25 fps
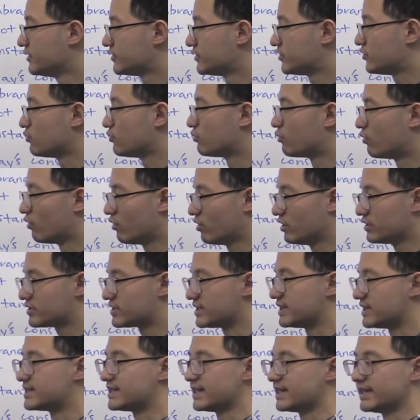
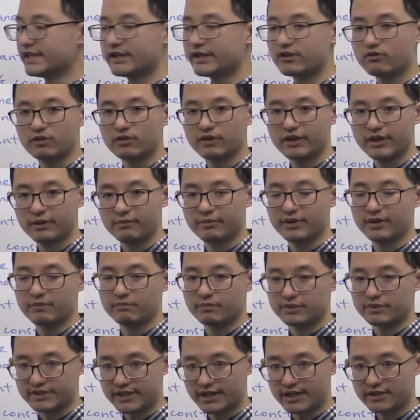towards its
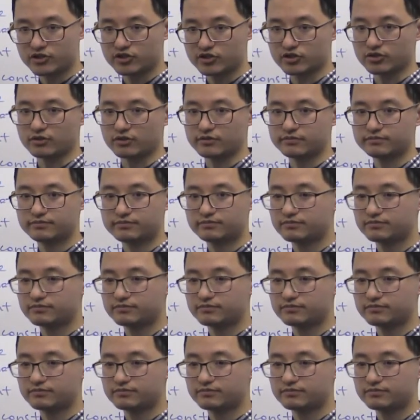equilibrium potential.